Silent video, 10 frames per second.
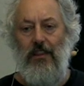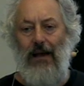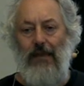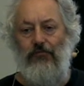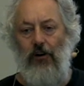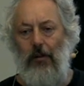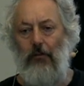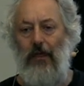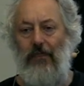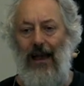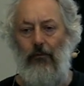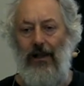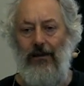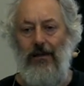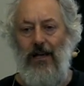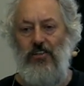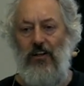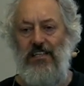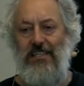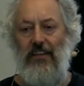The main problem with that one, as
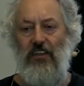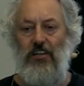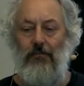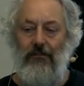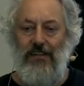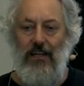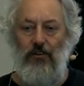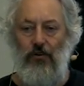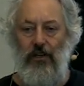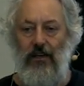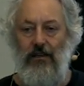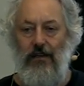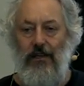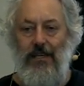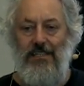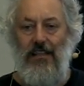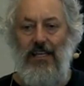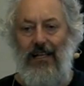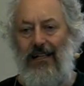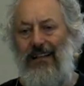you can see in the top left hand corner, is that
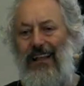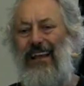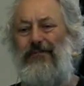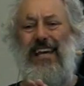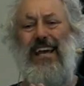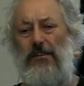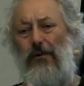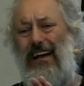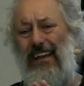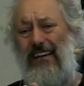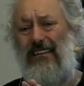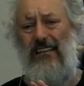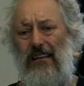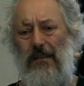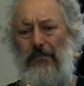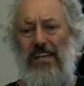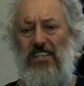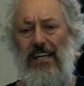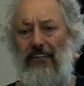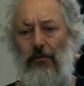the, it tears away, the, the
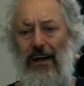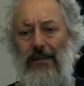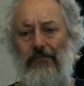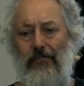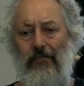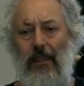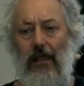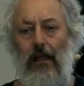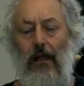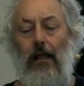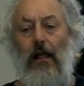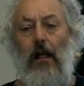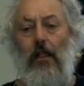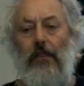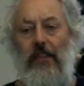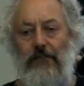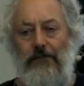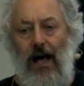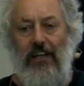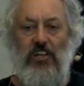pages tear away. The
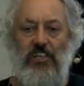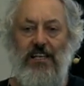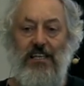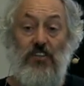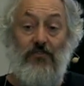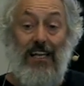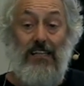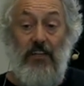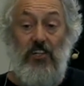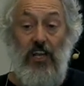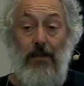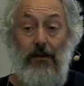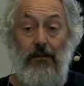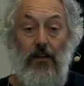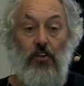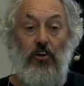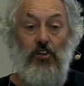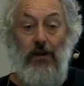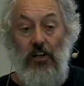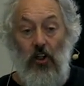advantage is it's relatively cheap, you
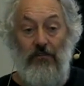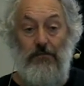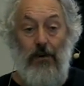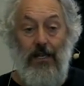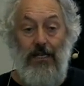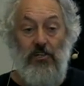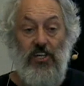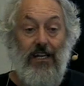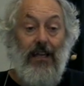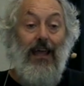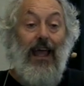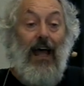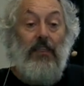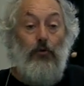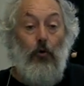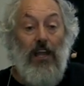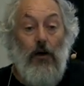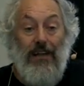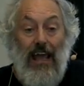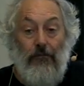can do it in an office binding machine, and the book will
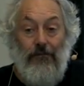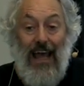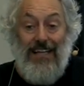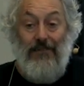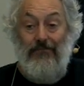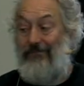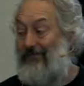open out flat.